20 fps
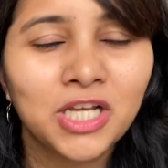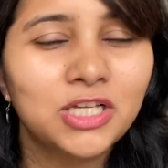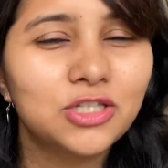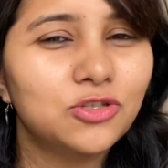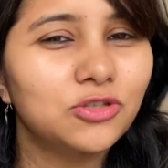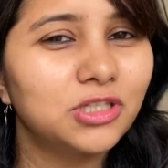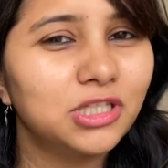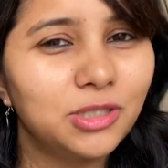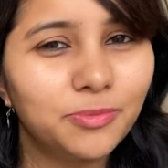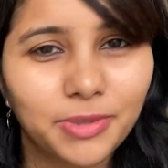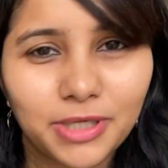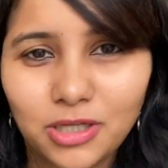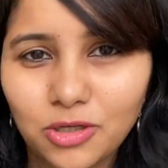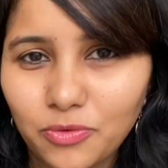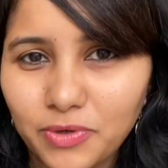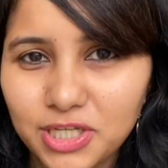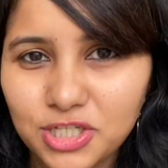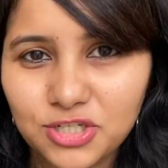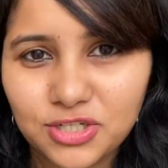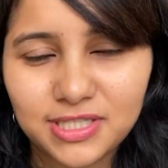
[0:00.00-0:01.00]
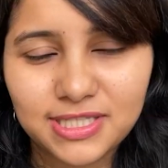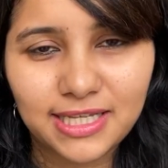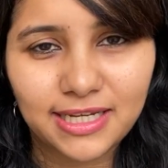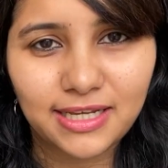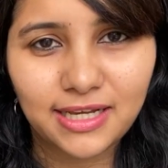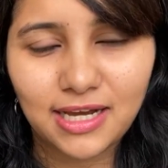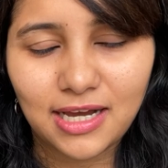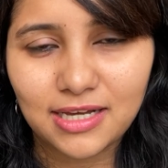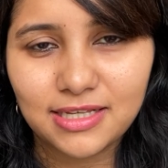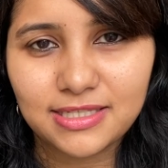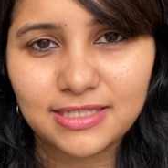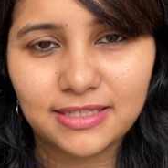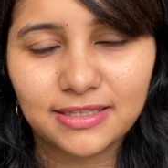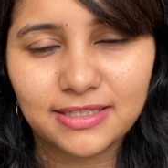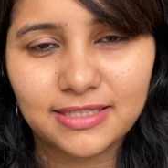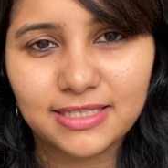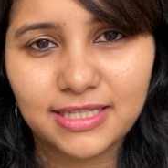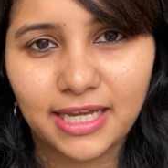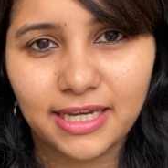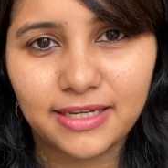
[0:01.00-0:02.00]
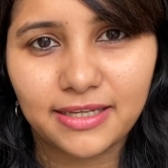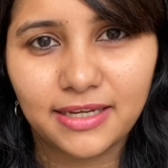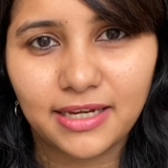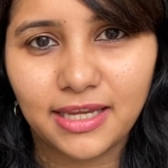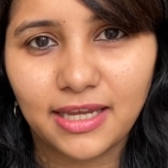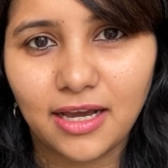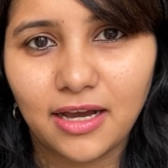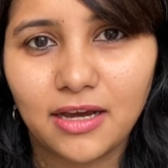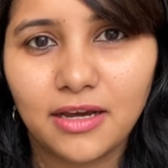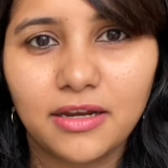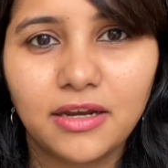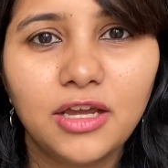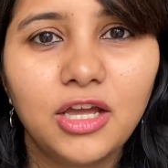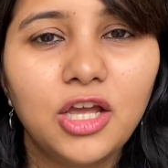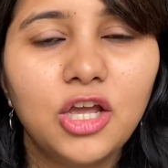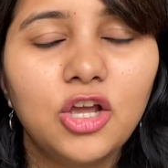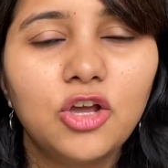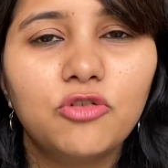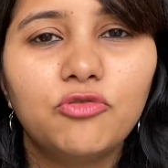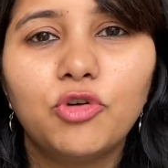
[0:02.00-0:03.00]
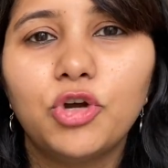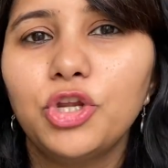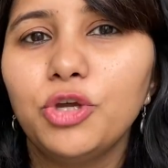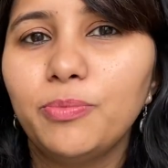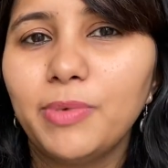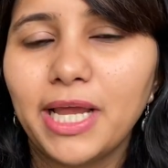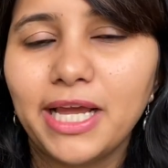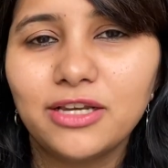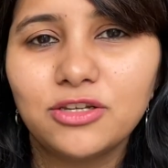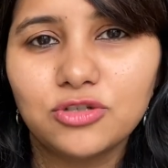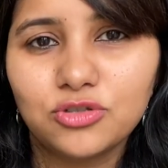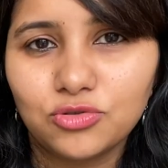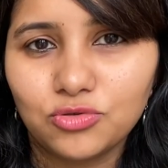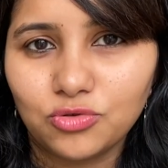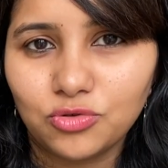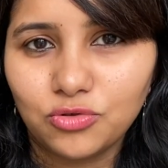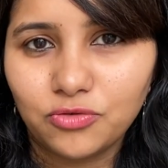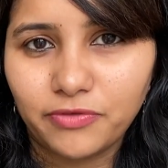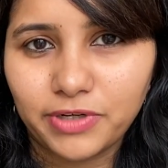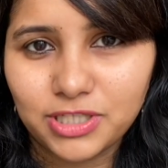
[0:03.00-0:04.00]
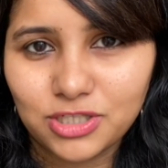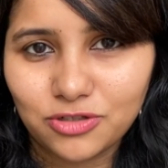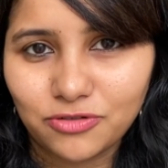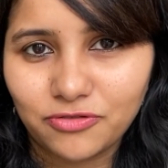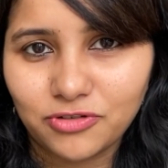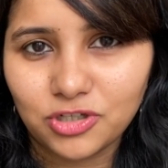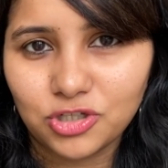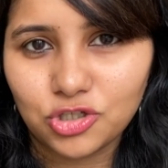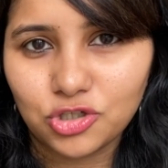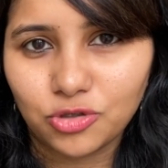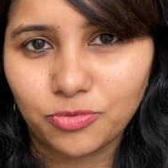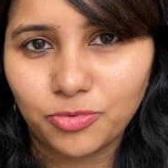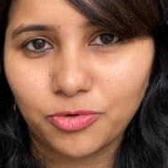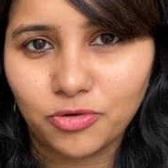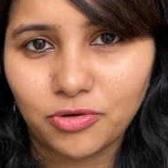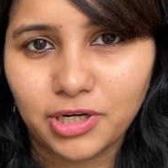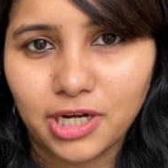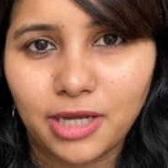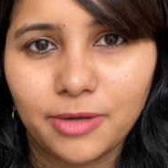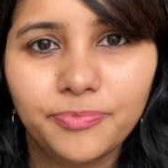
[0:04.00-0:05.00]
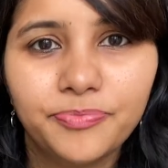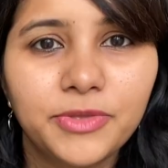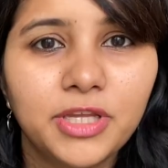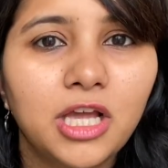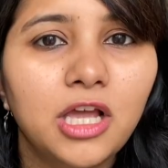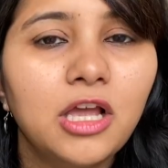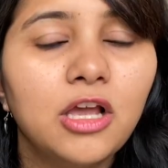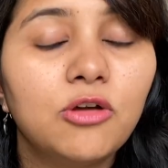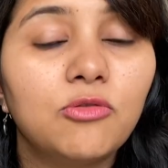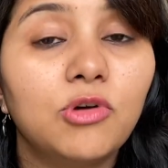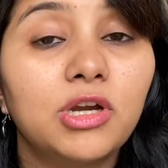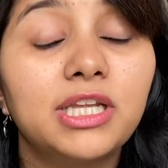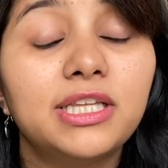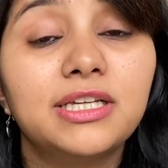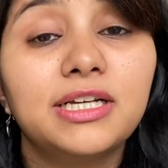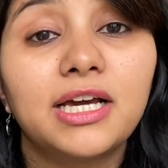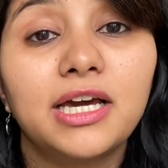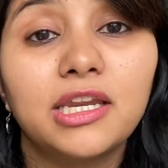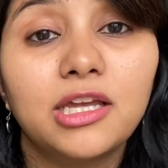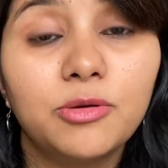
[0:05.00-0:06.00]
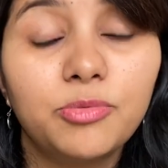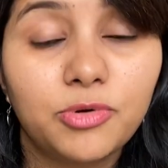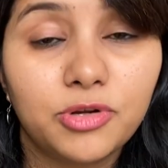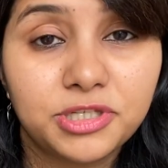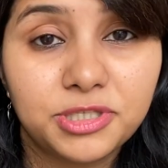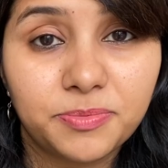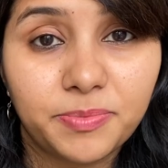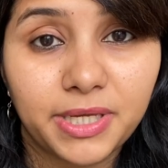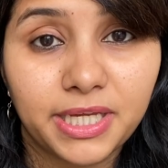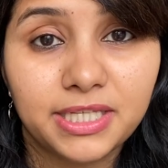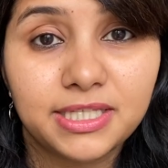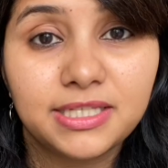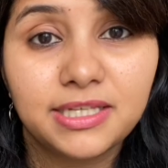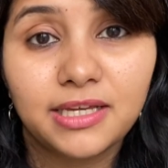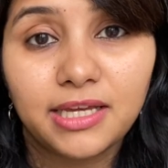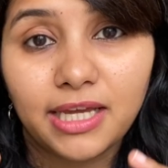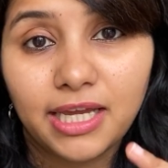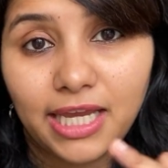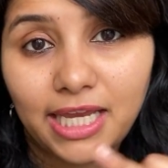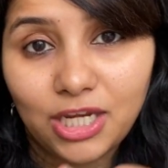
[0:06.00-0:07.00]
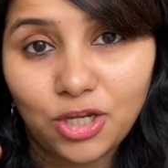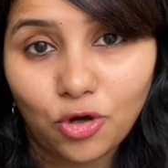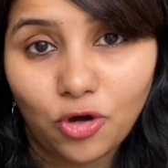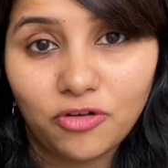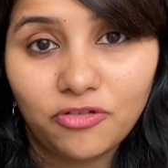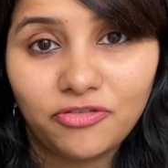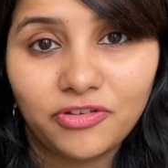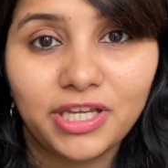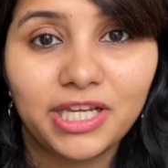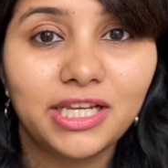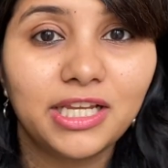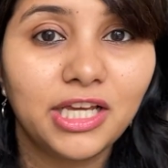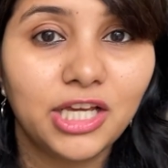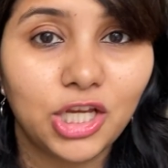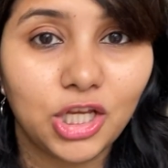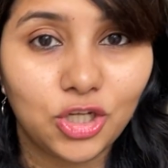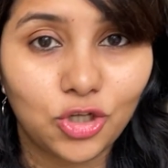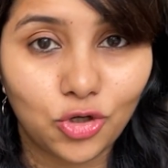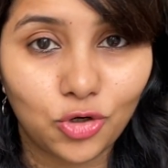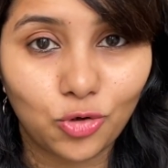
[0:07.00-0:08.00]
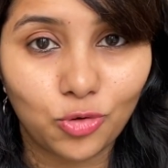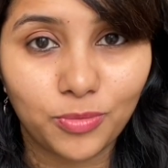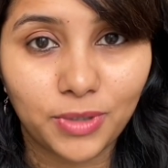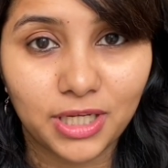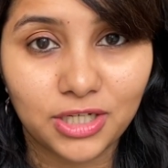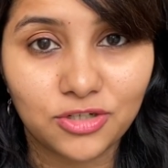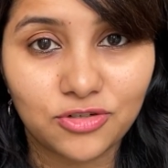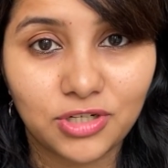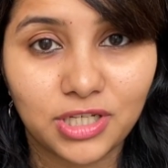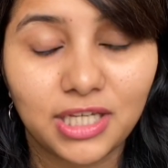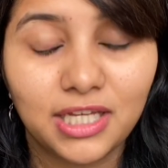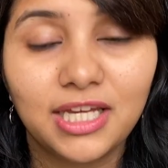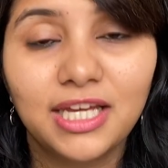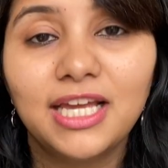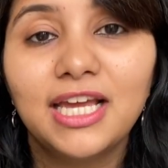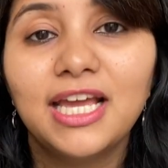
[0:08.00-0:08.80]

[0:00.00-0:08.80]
So the typical questions that are asked in this category are, what do you plan to do once you finish your program? What are the career prospects in your field, in your home country?